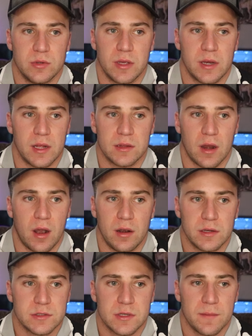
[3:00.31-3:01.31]
when you get hit the
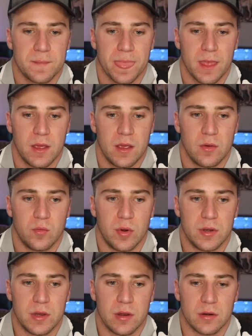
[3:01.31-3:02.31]
hardest.
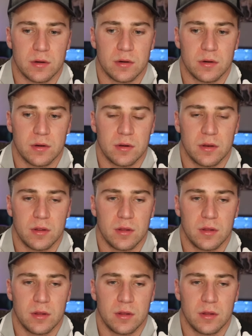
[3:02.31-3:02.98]
When you're